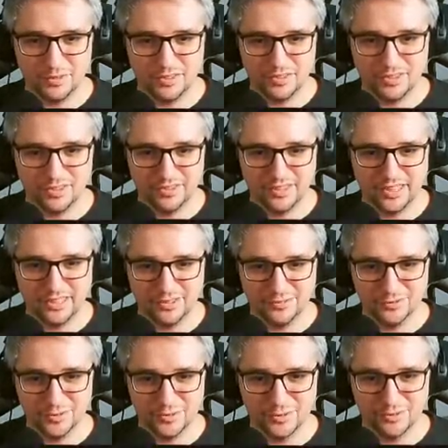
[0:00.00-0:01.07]
But uh, thank you
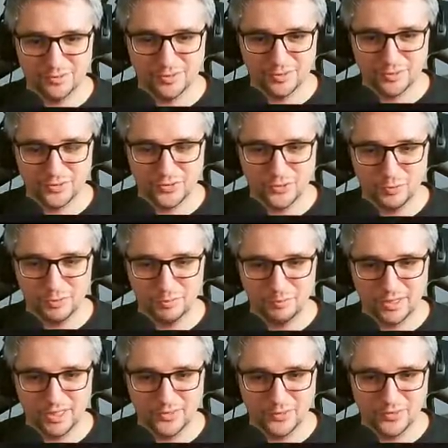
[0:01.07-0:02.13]
for, for stopping
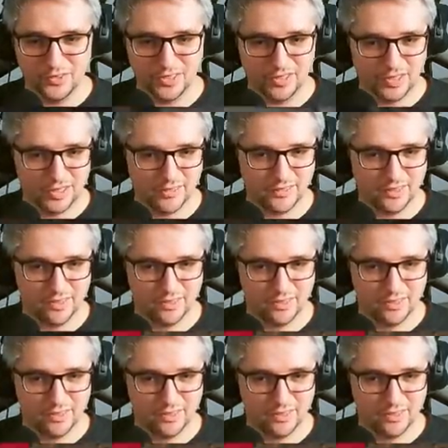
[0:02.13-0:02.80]
by to say that.